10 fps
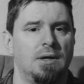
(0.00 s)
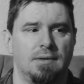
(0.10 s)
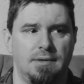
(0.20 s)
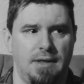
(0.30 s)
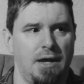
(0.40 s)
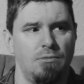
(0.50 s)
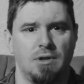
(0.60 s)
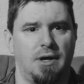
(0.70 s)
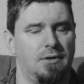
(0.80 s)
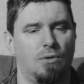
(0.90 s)
they were
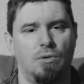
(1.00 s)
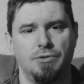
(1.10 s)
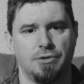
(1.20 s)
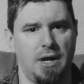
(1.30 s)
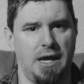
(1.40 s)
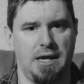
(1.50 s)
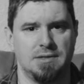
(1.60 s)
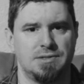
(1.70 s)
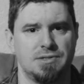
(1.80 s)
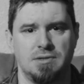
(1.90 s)
like older
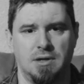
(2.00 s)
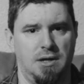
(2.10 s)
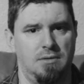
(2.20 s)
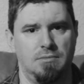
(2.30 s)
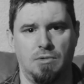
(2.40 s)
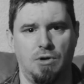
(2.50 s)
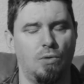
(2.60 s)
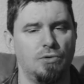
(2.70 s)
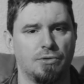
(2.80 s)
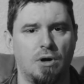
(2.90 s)
aunts and an
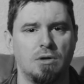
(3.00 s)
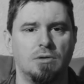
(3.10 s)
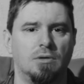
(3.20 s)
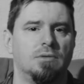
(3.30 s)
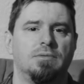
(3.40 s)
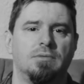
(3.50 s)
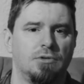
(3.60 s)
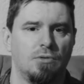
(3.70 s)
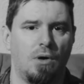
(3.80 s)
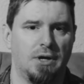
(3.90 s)
older uncle
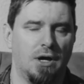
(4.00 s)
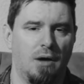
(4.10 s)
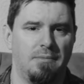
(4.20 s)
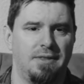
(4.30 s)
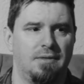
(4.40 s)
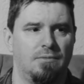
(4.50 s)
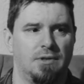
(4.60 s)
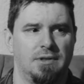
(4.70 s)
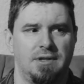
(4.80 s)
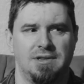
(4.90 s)
growing up,
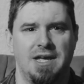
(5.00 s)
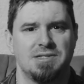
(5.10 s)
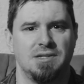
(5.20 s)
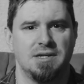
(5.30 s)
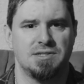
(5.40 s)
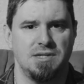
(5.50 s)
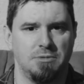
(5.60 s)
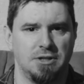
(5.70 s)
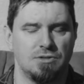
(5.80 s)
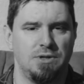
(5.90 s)
and less like
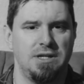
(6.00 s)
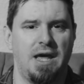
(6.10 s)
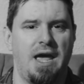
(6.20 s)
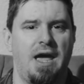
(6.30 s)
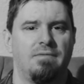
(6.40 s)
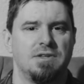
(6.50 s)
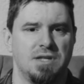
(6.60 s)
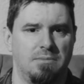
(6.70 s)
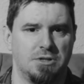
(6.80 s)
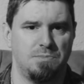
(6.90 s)
siblings. We didn't have the
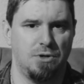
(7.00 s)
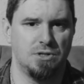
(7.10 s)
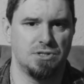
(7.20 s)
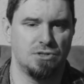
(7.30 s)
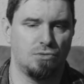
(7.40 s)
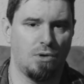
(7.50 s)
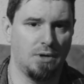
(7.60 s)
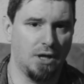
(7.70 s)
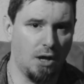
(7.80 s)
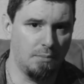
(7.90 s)
same experiences
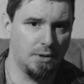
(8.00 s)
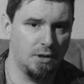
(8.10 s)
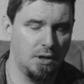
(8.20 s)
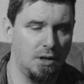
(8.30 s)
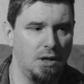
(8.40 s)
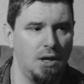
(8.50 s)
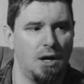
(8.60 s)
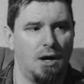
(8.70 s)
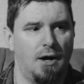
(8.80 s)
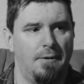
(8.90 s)
growing up.
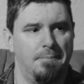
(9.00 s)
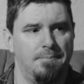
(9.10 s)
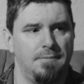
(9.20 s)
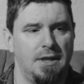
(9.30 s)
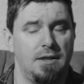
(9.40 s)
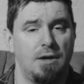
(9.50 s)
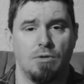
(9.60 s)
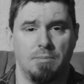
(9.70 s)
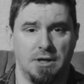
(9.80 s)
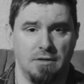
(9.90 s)
They were
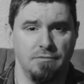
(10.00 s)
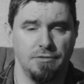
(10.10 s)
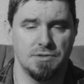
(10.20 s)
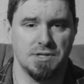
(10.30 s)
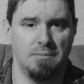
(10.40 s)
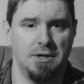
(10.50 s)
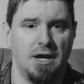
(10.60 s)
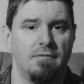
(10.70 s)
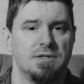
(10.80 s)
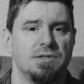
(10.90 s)
a big influence on me,
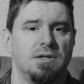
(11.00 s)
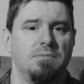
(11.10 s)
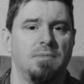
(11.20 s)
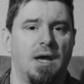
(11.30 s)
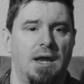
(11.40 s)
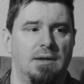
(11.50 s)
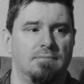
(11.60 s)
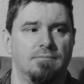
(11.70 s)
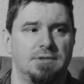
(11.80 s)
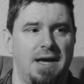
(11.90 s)
obviously, and
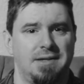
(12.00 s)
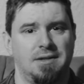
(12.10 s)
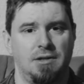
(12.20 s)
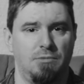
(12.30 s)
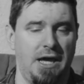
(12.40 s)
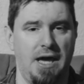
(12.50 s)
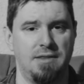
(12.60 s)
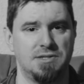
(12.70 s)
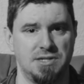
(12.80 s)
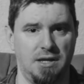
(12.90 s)
technically we had
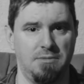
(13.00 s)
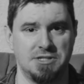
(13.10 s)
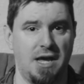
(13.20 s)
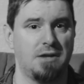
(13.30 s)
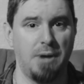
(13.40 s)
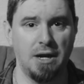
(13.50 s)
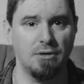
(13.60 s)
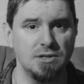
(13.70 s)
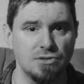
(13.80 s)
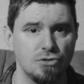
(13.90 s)
the same exact
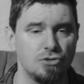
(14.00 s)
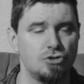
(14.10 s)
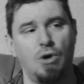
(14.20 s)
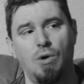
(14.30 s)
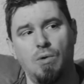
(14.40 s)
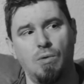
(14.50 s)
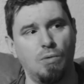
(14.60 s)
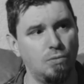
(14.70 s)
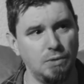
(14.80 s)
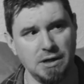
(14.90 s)
parents, so
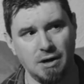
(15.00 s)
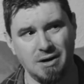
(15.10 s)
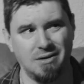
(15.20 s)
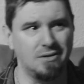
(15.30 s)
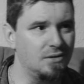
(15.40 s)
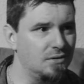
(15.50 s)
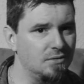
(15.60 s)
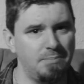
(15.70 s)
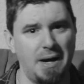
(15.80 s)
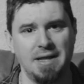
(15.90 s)
we are
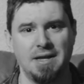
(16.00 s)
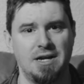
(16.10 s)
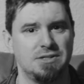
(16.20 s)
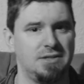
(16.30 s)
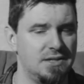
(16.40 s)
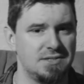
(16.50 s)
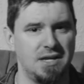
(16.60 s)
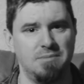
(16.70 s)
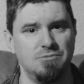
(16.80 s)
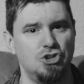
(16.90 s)
biologically the
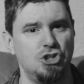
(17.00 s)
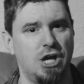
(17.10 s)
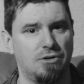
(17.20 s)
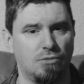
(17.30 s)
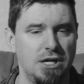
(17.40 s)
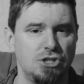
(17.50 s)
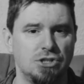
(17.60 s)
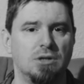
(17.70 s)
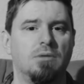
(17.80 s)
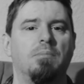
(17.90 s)
same
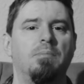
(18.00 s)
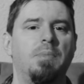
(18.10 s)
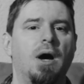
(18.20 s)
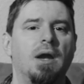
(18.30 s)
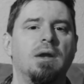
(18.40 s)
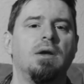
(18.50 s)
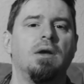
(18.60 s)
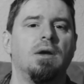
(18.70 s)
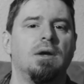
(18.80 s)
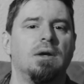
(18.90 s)
generation, but
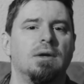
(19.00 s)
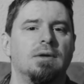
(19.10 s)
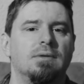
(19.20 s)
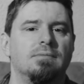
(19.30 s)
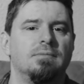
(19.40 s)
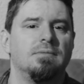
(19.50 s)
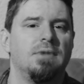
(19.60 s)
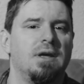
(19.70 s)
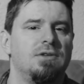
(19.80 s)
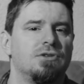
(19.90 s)

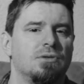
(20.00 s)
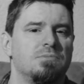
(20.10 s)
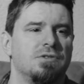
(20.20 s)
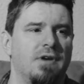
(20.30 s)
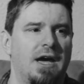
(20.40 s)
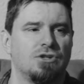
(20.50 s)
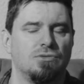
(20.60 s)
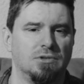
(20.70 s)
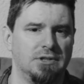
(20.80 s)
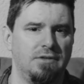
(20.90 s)
in terms of
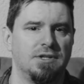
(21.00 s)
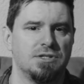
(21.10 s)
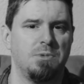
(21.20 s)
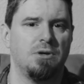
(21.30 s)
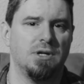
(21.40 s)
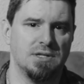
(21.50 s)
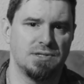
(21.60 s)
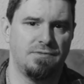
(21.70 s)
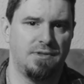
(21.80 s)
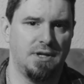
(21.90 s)
actual lived experience,
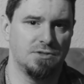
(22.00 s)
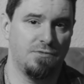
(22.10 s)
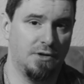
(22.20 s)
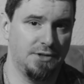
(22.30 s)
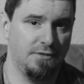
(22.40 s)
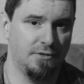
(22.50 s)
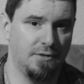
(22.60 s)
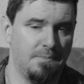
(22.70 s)
things felt different.